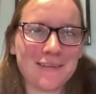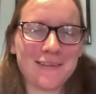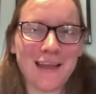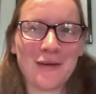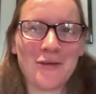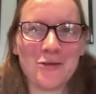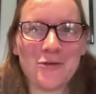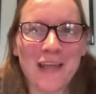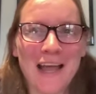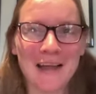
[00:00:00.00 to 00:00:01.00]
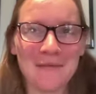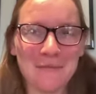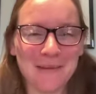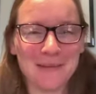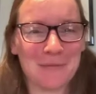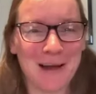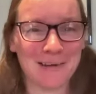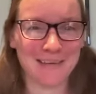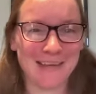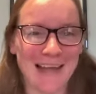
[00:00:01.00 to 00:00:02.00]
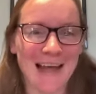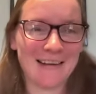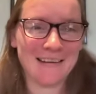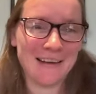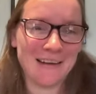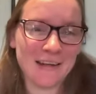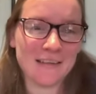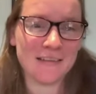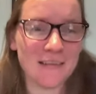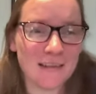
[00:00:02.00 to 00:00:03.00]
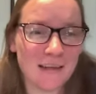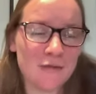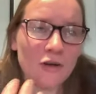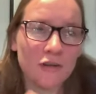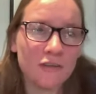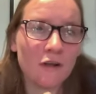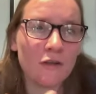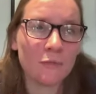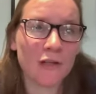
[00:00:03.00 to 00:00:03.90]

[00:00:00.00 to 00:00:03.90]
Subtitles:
tell you you can't, but apparently they can in England and not in Scotland,